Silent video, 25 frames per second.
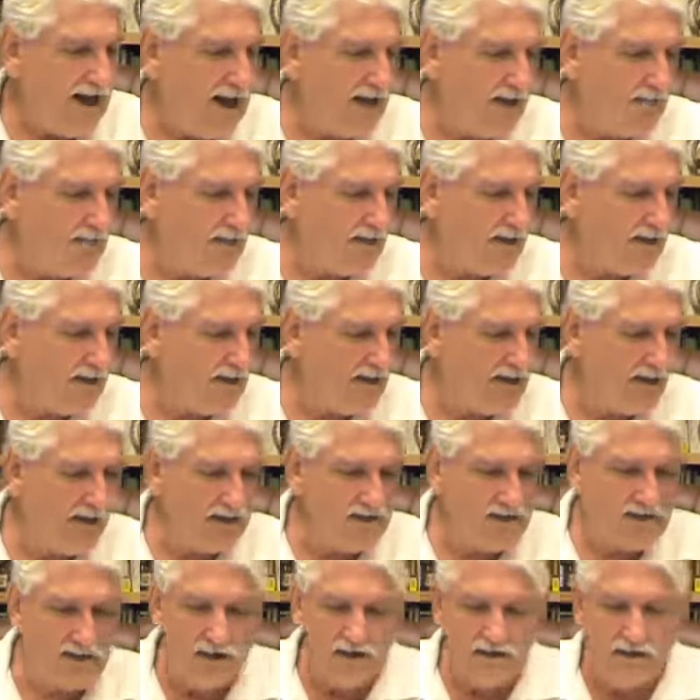I'm going to
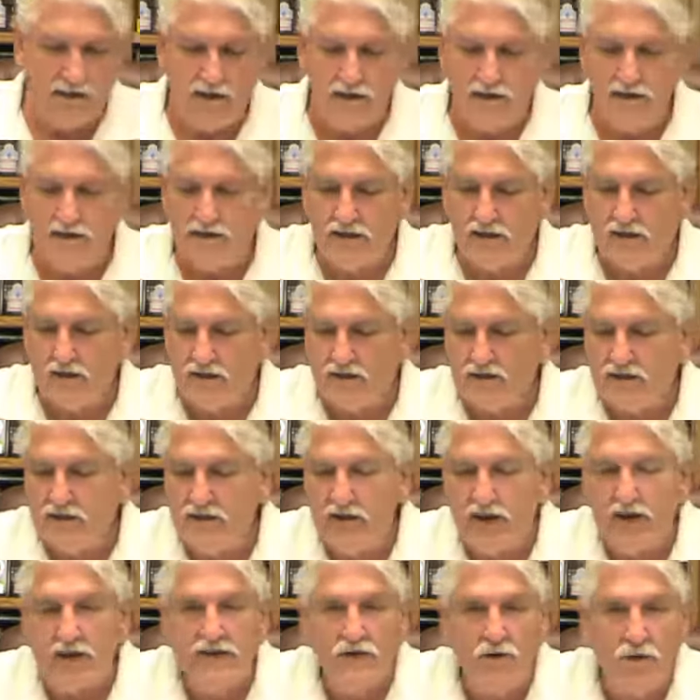touch on these in this
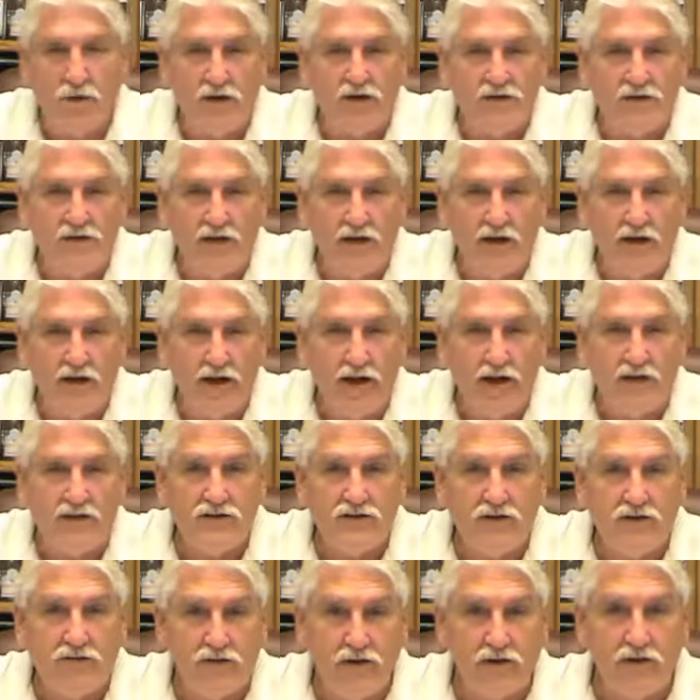next question and
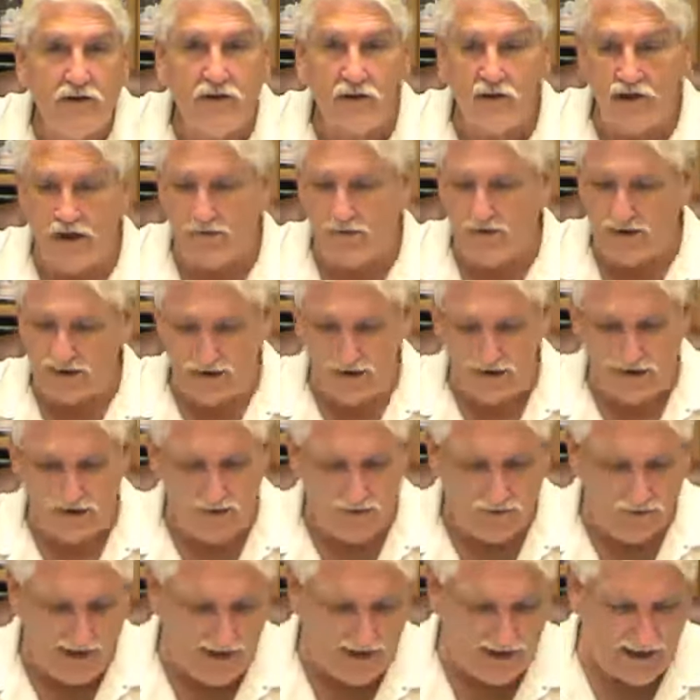answer video I'm going to
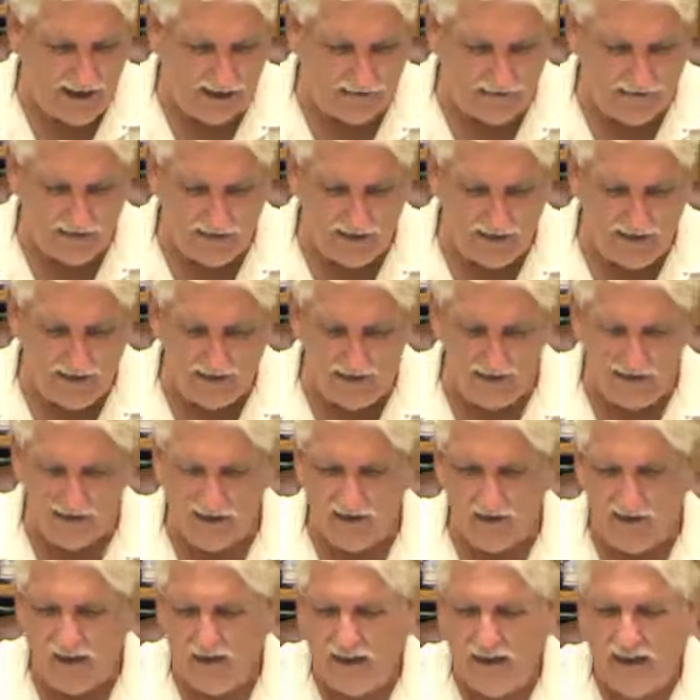do right after
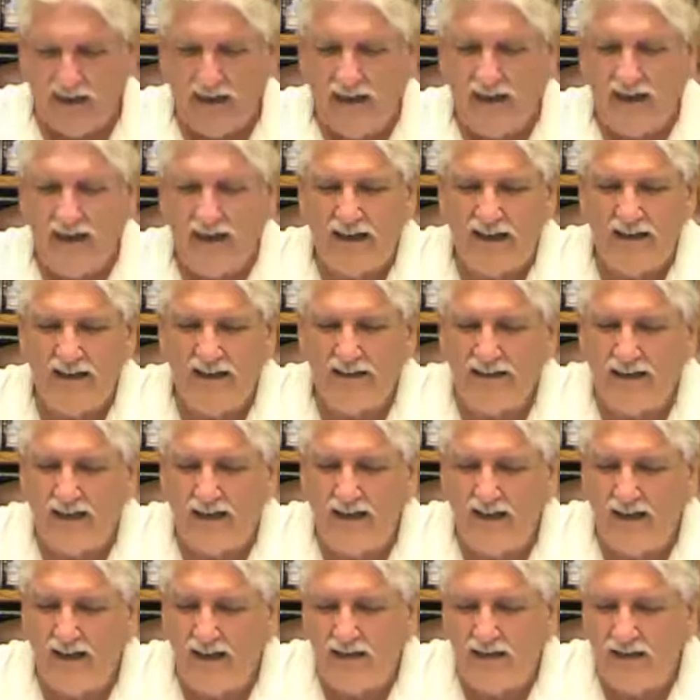this. And
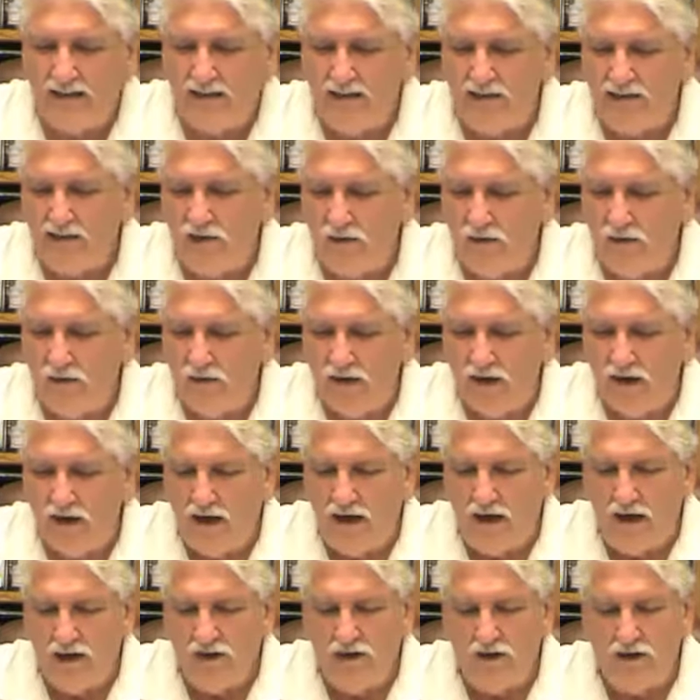uh, so
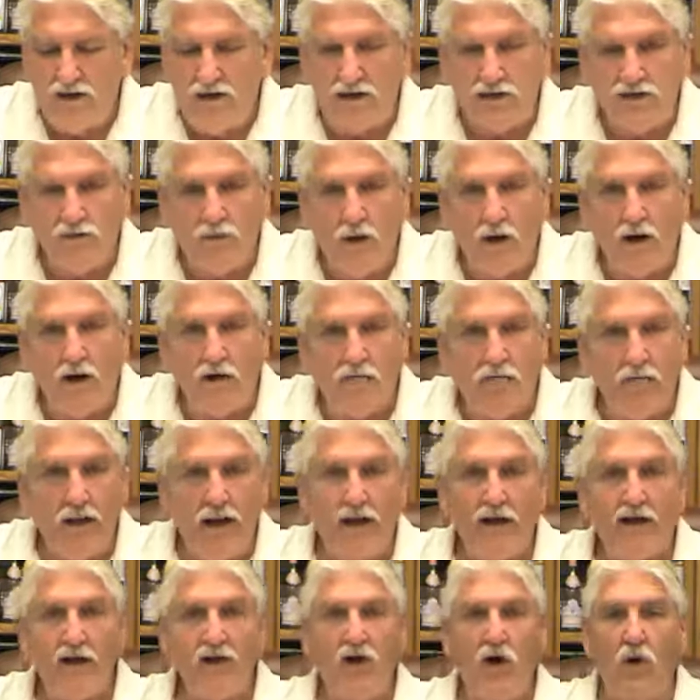uh, you just want to
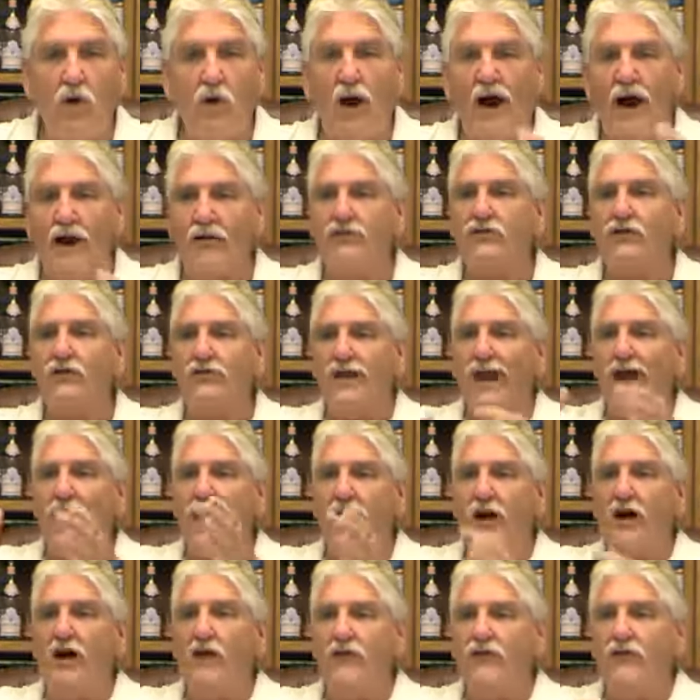make, go after the
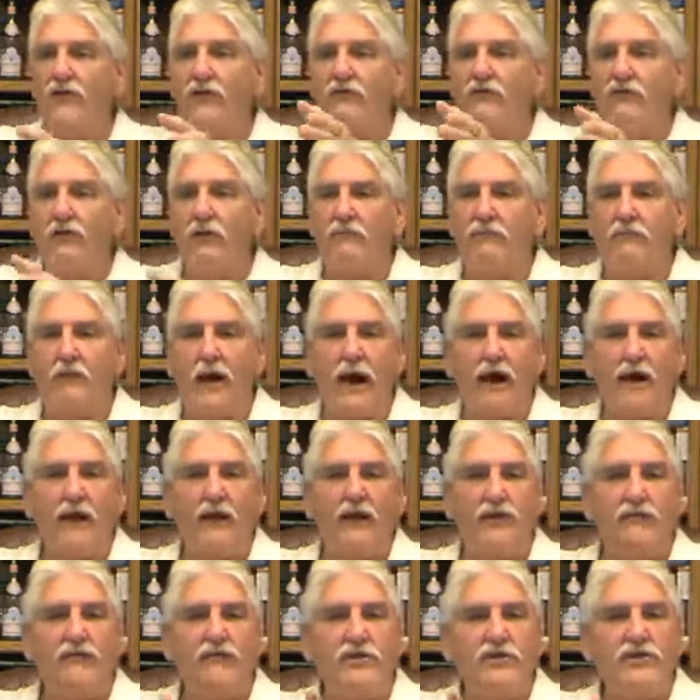health of the
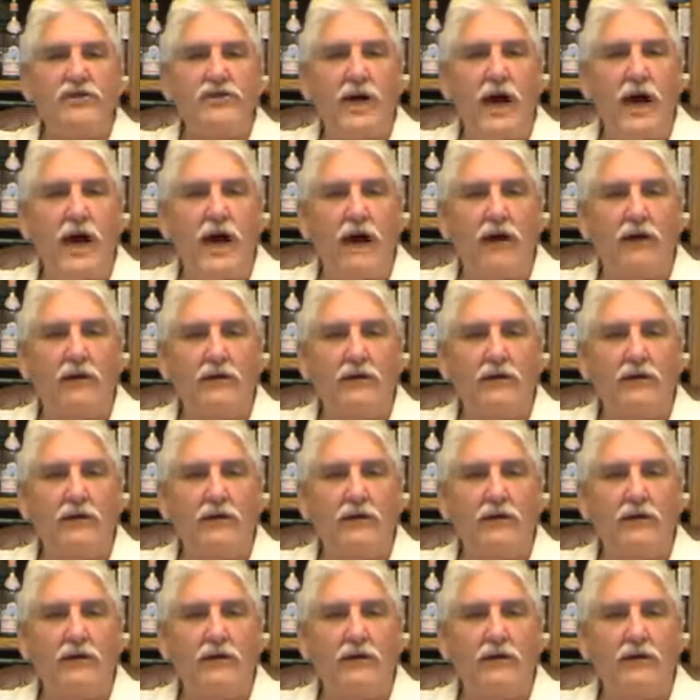body of the child